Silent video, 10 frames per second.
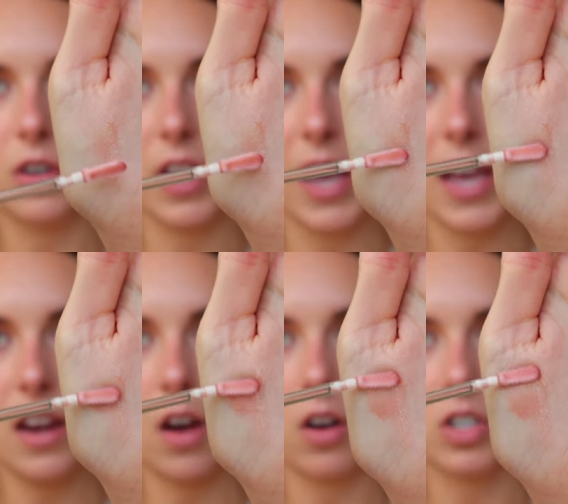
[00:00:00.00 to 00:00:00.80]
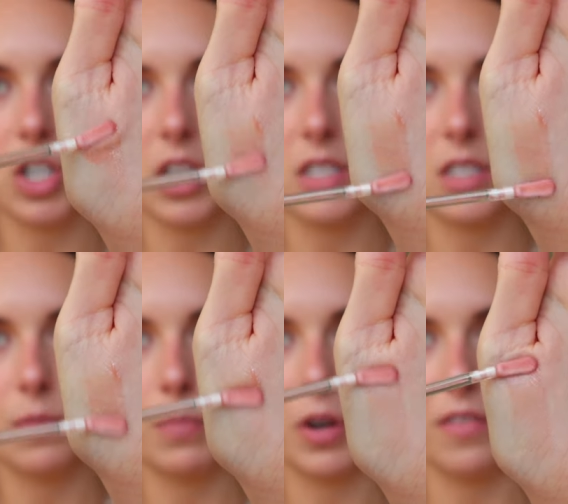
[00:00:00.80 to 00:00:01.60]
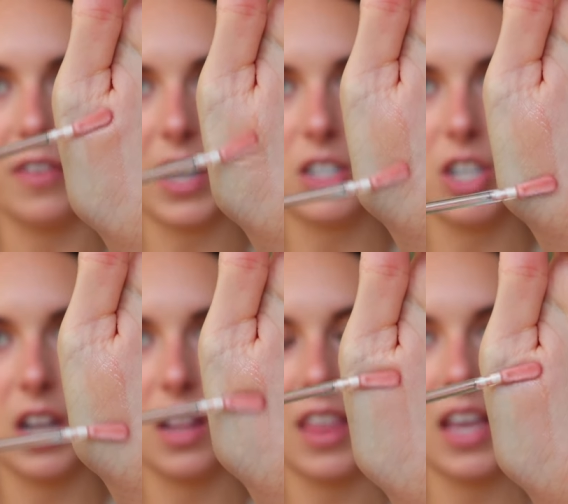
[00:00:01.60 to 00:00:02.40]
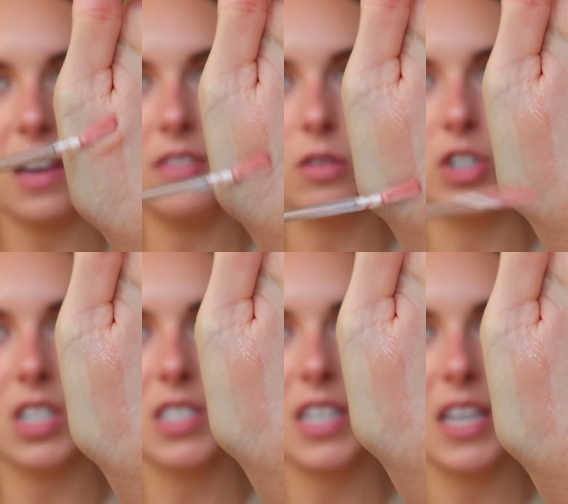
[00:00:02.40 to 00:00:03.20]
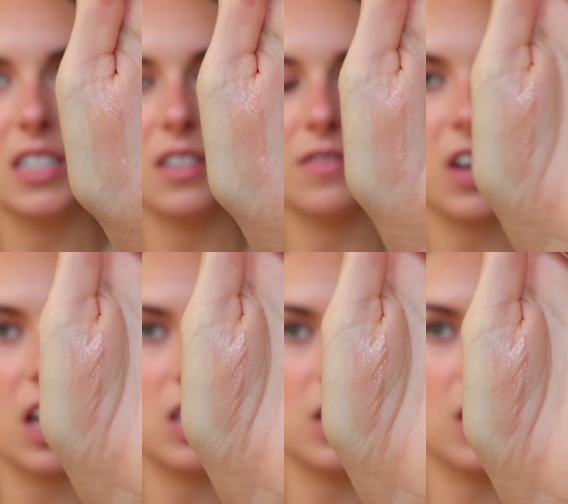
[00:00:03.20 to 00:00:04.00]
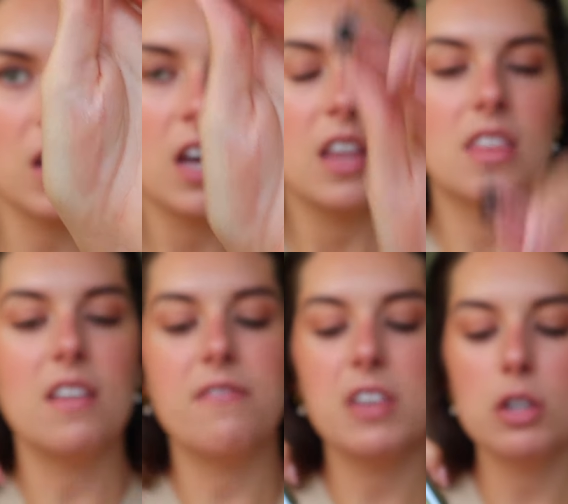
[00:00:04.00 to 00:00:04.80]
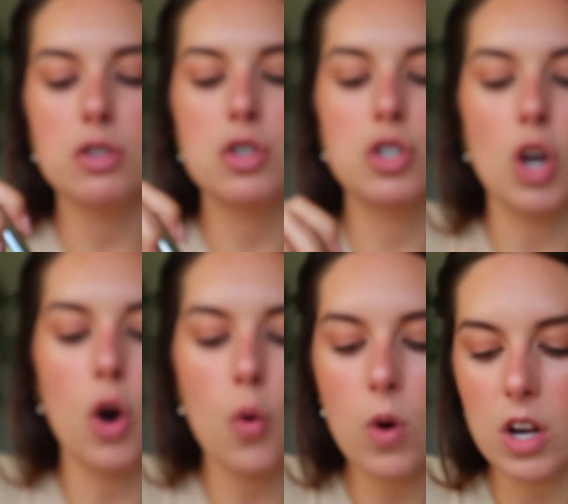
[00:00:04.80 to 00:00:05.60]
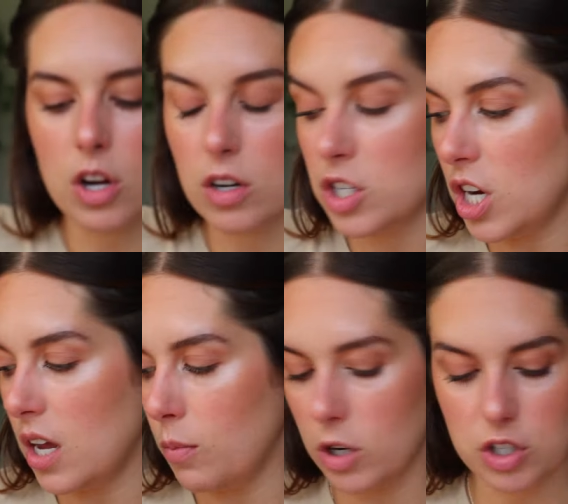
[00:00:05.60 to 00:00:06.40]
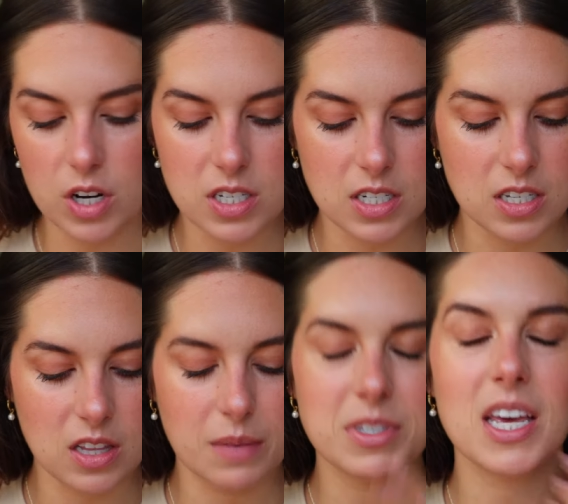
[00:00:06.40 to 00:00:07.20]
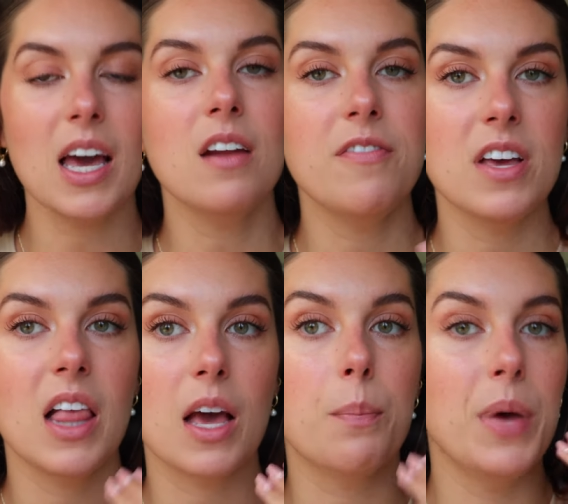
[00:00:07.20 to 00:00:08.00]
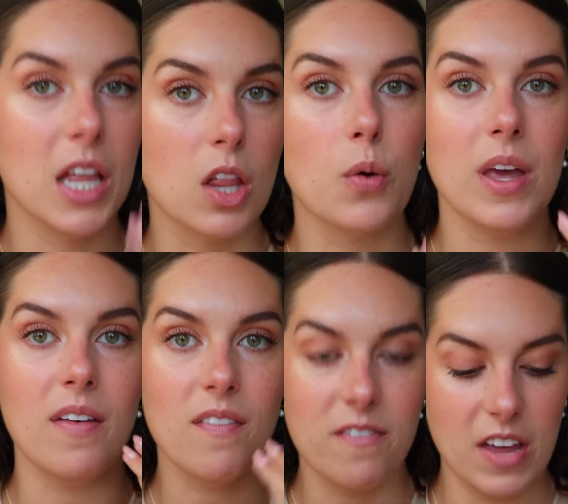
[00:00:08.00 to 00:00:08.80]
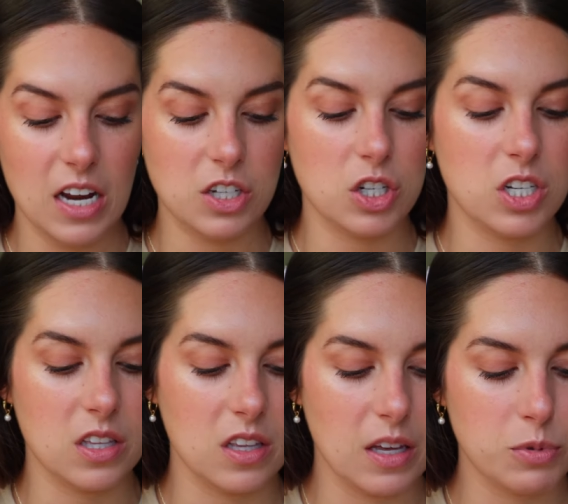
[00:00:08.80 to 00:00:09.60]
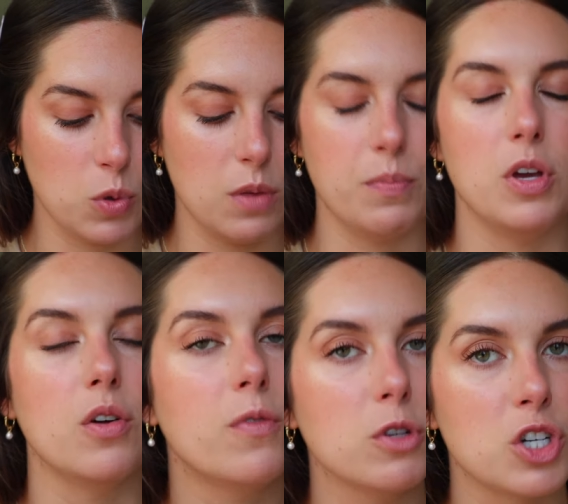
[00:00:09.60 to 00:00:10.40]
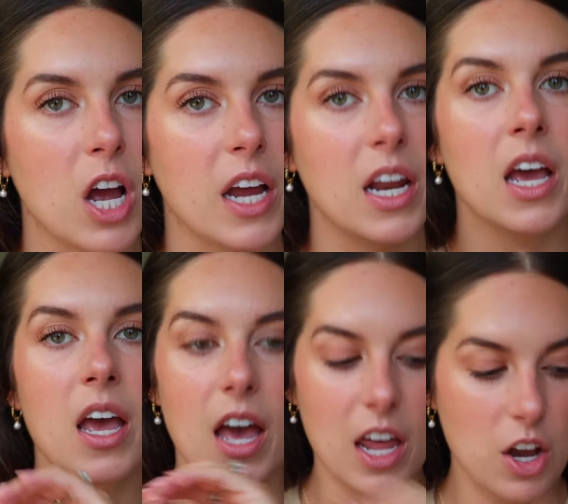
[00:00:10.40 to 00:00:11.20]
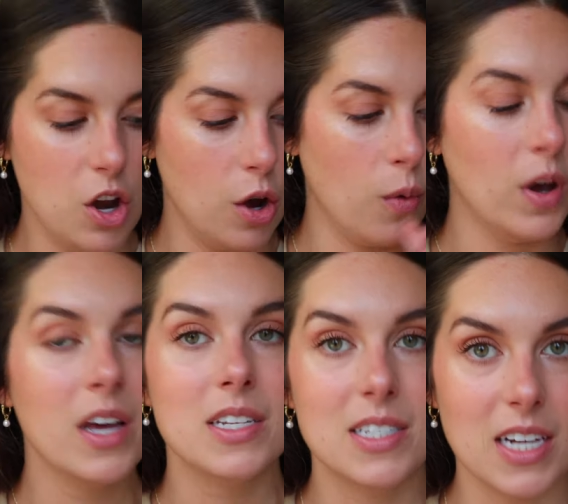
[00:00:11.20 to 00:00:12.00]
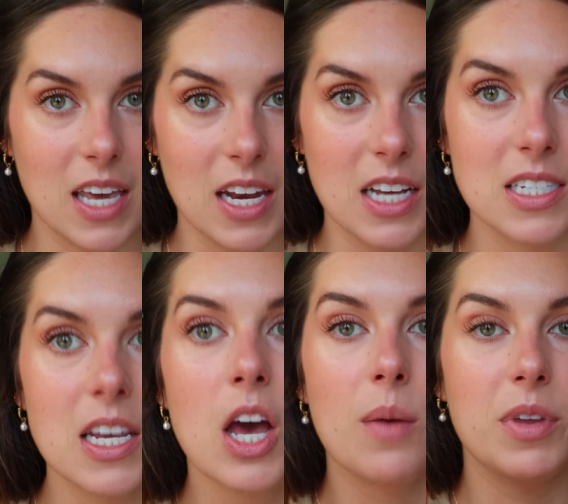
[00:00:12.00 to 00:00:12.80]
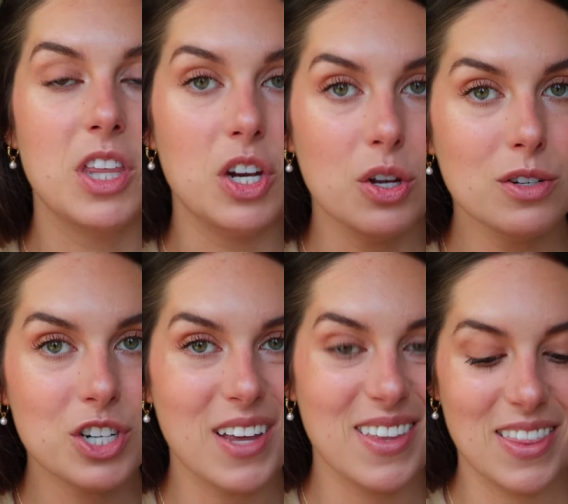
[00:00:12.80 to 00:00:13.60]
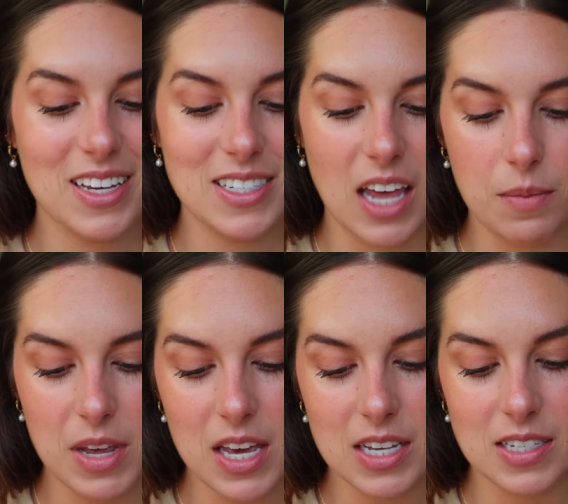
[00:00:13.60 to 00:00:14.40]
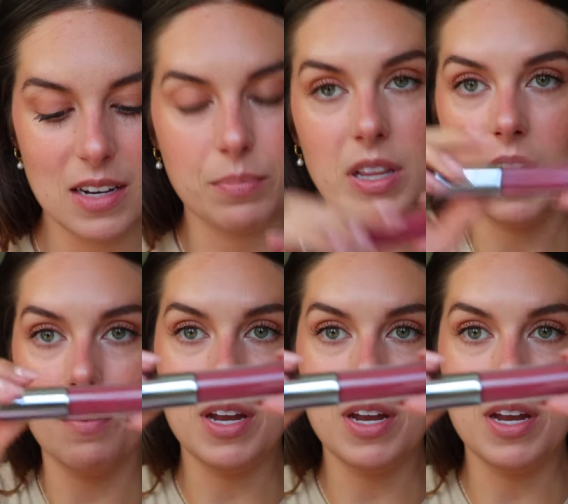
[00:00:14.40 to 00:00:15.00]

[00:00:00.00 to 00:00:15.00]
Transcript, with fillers: create are just perfection. They give you just a hint of color. They feel so nourishing and moisturizing to the lips. They kind of feel like a pillowy finish to the lips with a beautiful shine and no stickiness. But the new shade that they sent me is in Plum